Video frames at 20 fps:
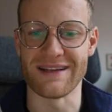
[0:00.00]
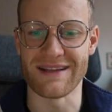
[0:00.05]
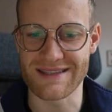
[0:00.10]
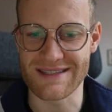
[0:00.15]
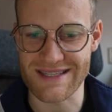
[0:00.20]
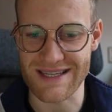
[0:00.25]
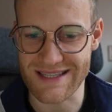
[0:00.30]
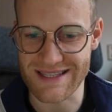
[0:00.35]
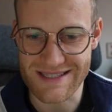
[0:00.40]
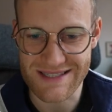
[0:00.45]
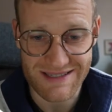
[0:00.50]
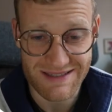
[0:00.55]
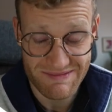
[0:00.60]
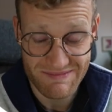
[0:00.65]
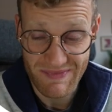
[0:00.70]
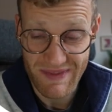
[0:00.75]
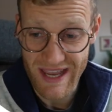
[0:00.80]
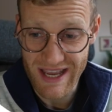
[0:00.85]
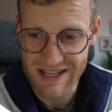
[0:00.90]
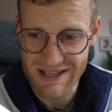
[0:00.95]
It's, it's,
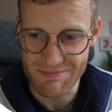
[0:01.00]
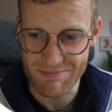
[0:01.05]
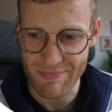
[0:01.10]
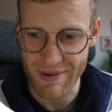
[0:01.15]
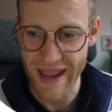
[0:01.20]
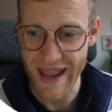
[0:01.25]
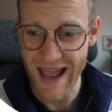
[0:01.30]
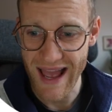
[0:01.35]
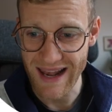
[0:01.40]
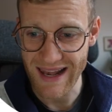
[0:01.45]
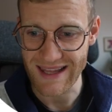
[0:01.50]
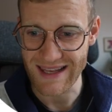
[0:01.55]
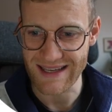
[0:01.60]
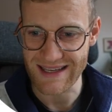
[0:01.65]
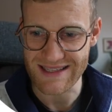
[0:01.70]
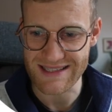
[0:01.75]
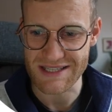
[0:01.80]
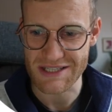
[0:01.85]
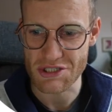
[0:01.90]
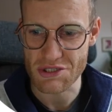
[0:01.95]
it barely
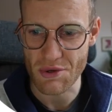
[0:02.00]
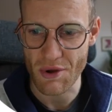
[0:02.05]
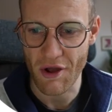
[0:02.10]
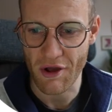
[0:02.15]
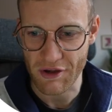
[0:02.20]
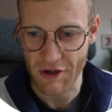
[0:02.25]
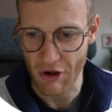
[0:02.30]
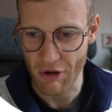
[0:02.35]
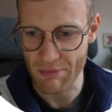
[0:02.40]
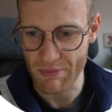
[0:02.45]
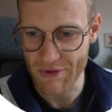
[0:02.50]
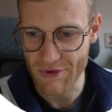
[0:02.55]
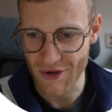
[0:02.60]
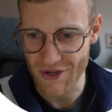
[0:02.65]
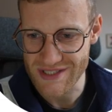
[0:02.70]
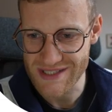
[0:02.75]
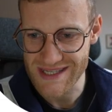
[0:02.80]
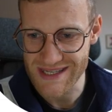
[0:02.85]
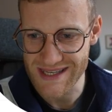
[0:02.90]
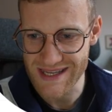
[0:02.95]
is a drawdown,
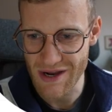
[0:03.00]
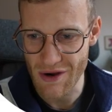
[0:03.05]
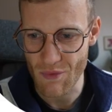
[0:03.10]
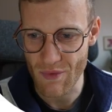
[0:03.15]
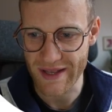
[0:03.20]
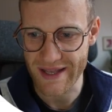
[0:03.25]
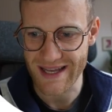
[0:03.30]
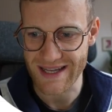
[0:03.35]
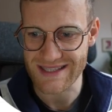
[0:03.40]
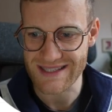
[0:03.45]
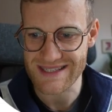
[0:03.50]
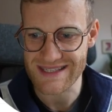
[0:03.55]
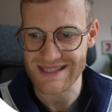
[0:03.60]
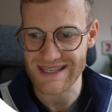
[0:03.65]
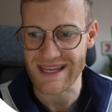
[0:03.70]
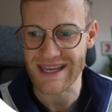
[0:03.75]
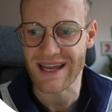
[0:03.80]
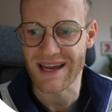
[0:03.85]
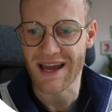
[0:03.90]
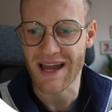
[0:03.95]
because here we can
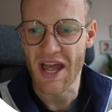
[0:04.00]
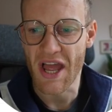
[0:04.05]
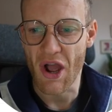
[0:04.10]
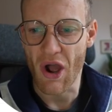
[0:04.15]
see